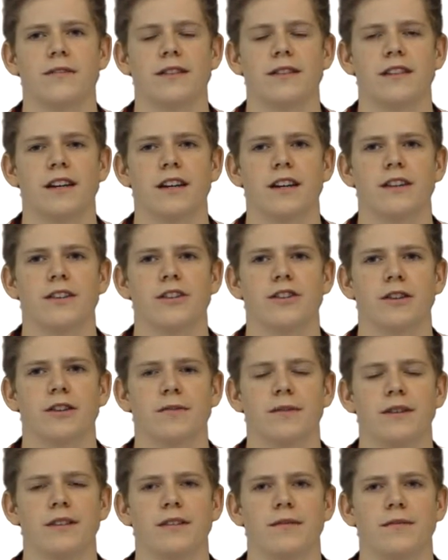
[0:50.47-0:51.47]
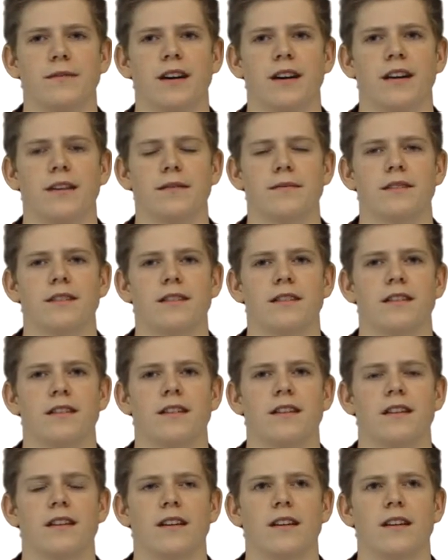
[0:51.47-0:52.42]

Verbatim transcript: as I should be sometimes, and